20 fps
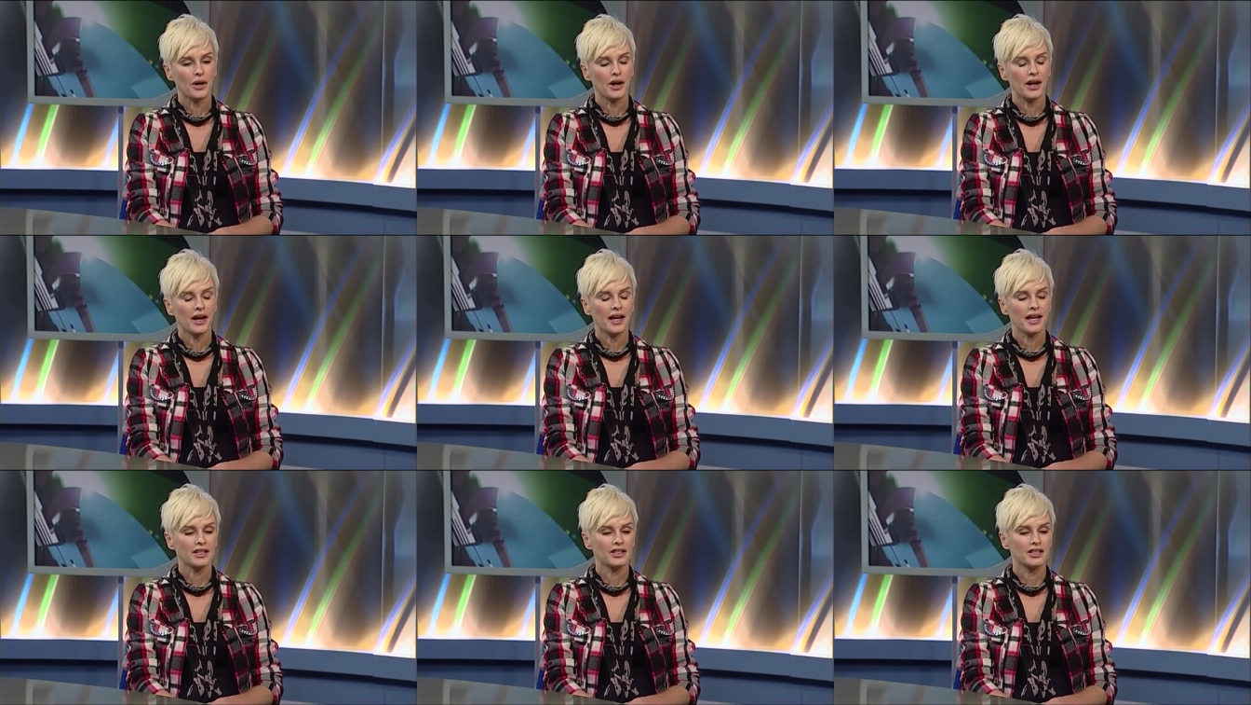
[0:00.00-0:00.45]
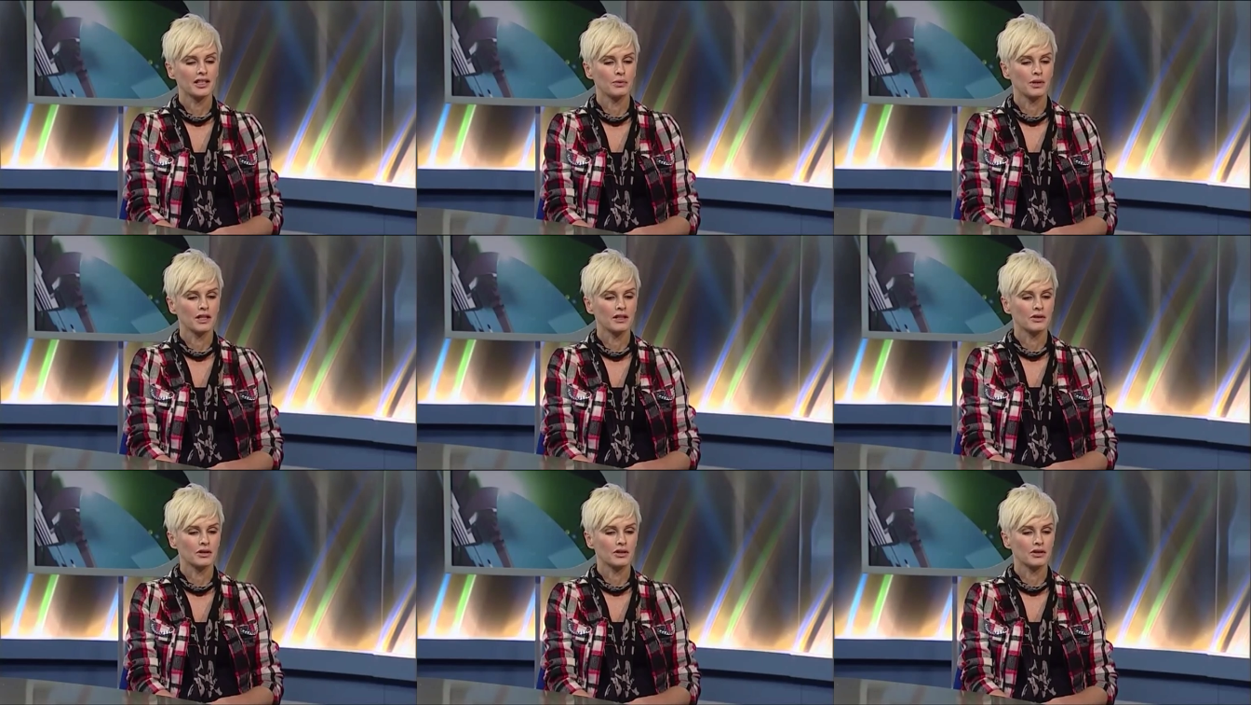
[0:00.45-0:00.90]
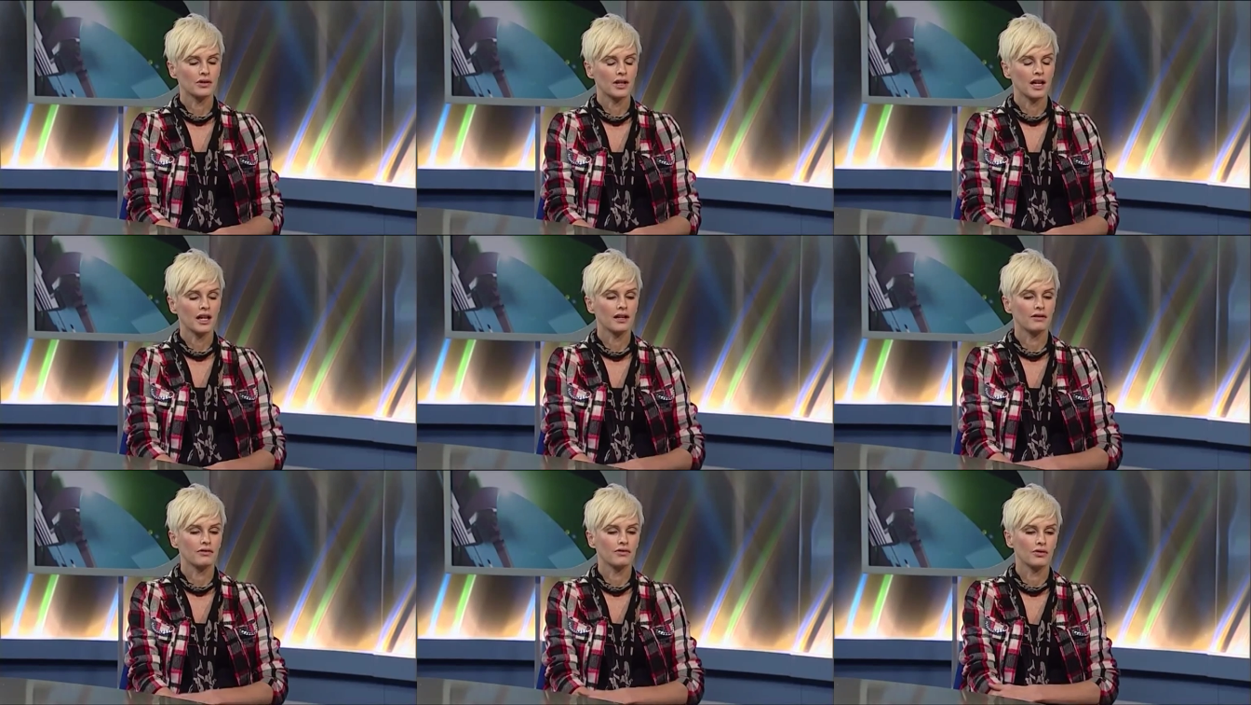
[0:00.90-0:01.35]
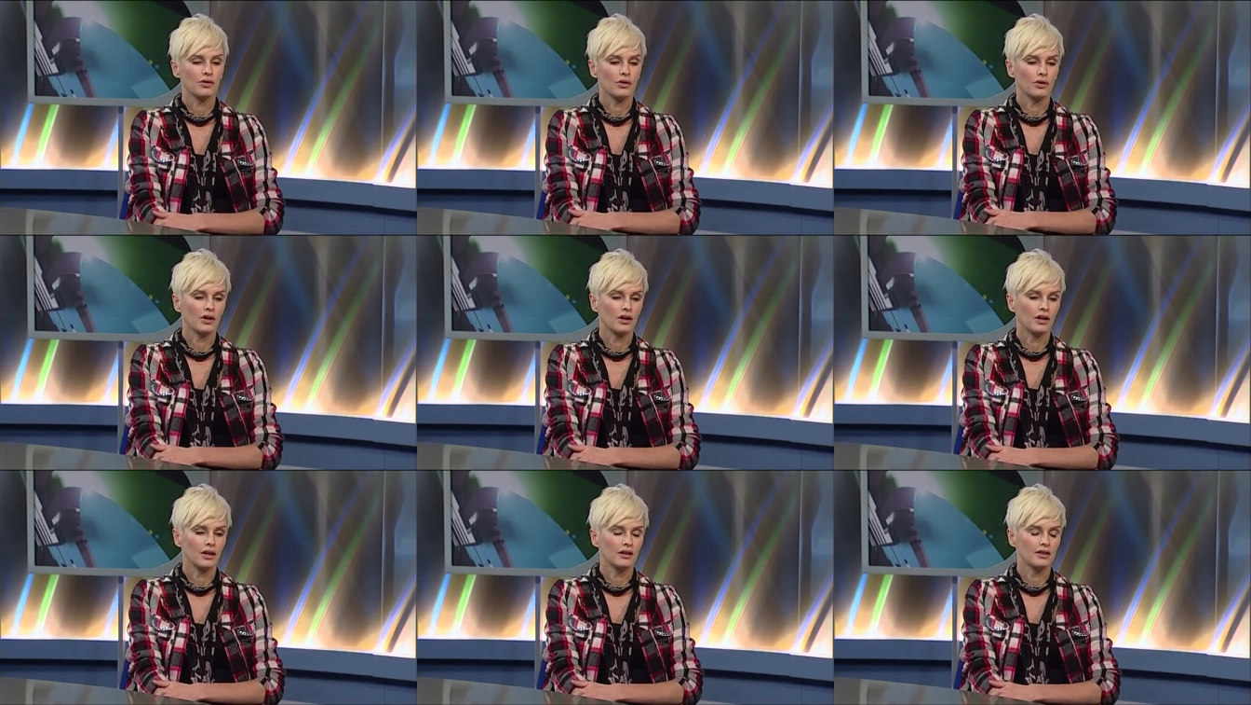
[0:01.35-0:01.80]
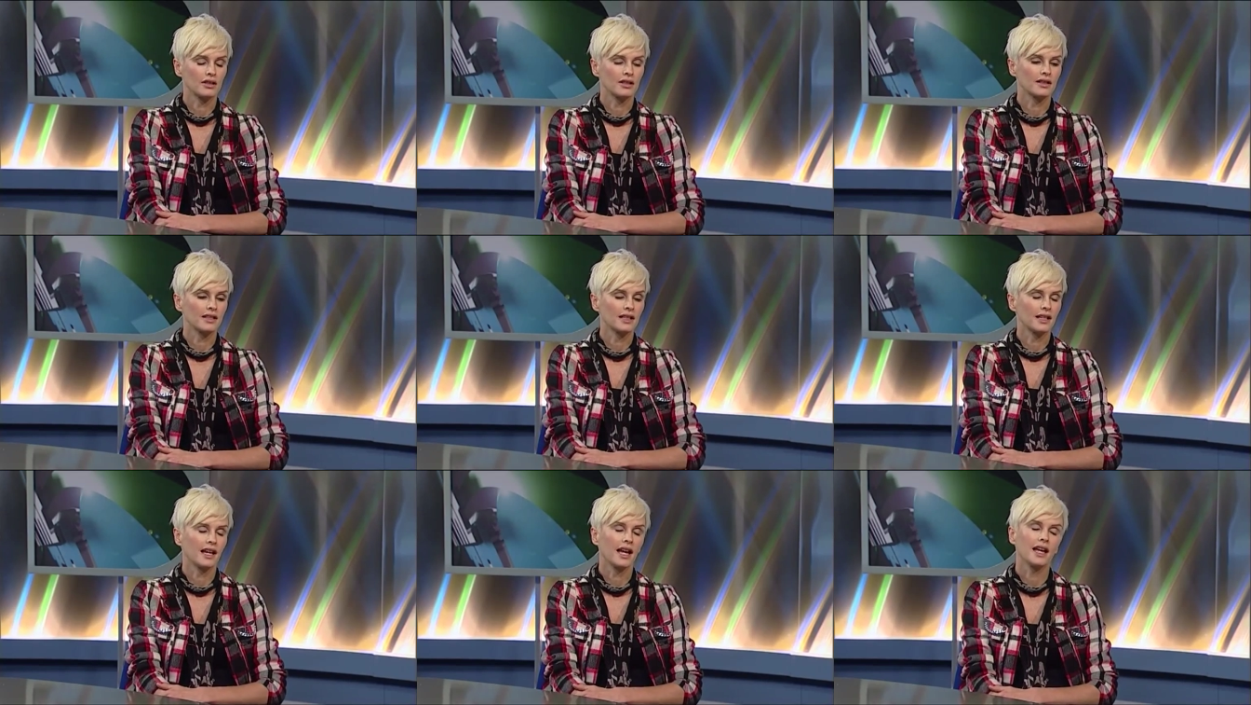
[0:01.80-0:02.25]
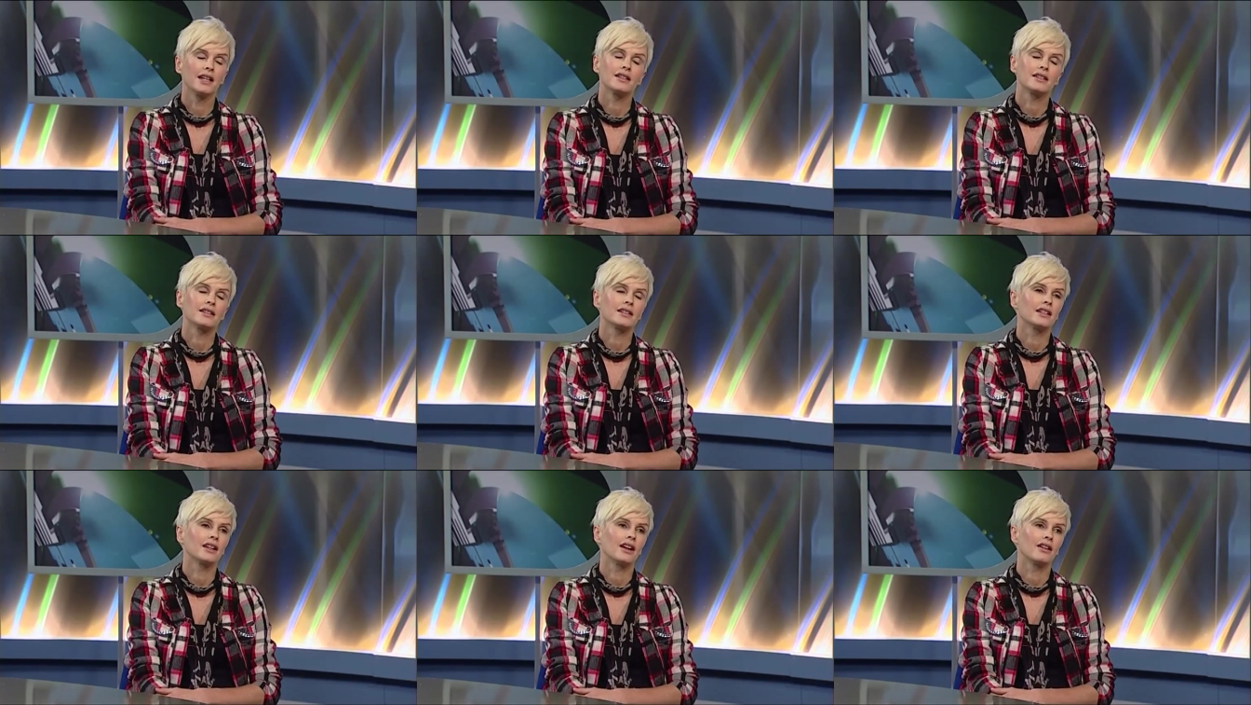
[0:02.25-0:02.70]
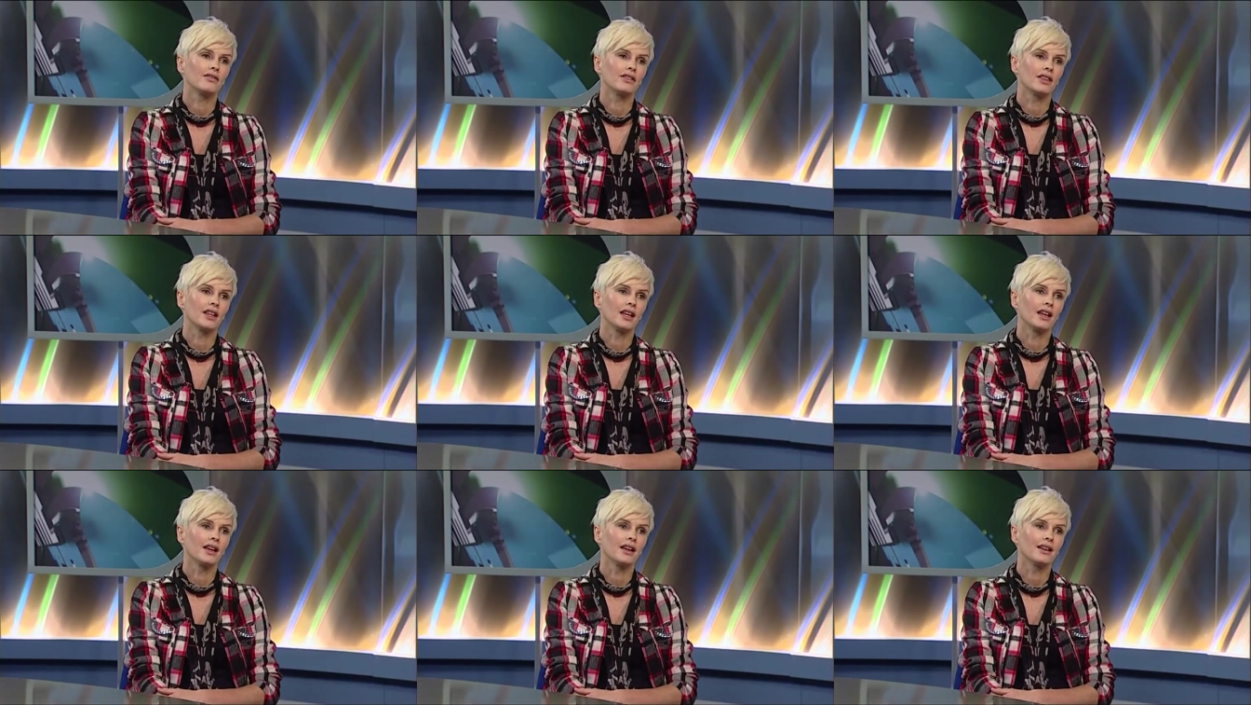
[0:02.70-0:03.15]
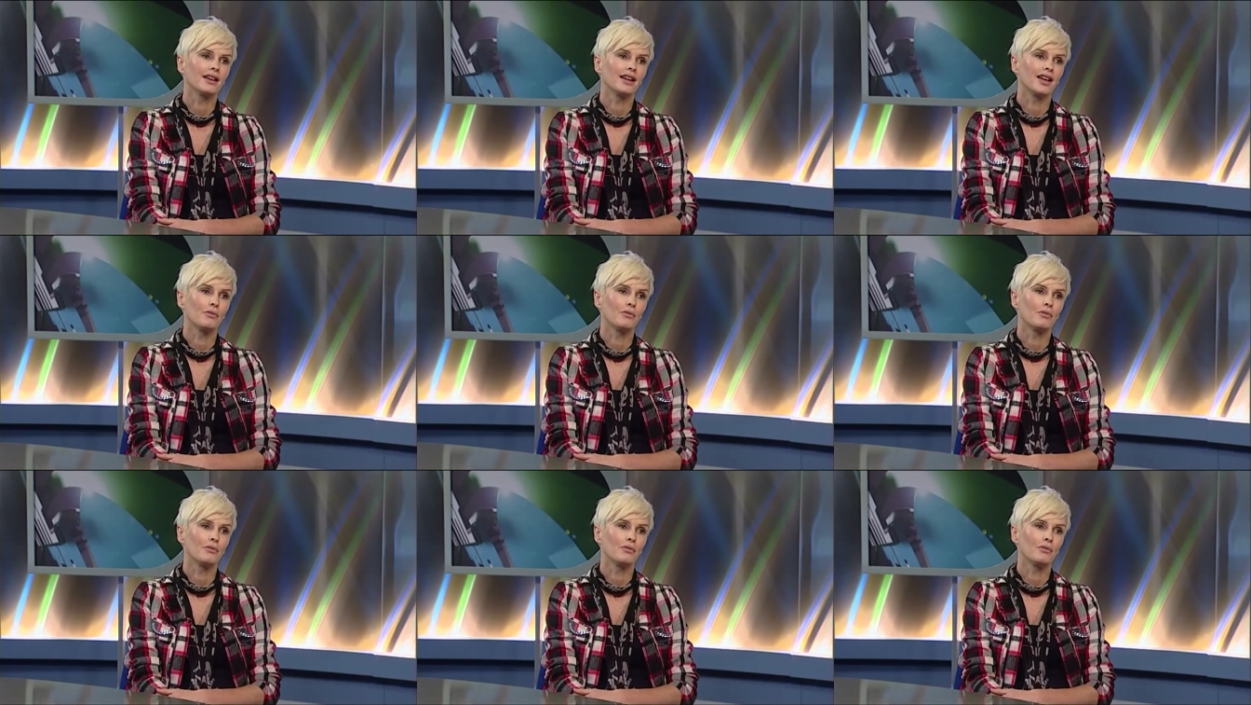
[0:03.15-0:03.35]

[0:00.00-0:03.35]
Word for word: I actually went to Australia for to see an agency over there,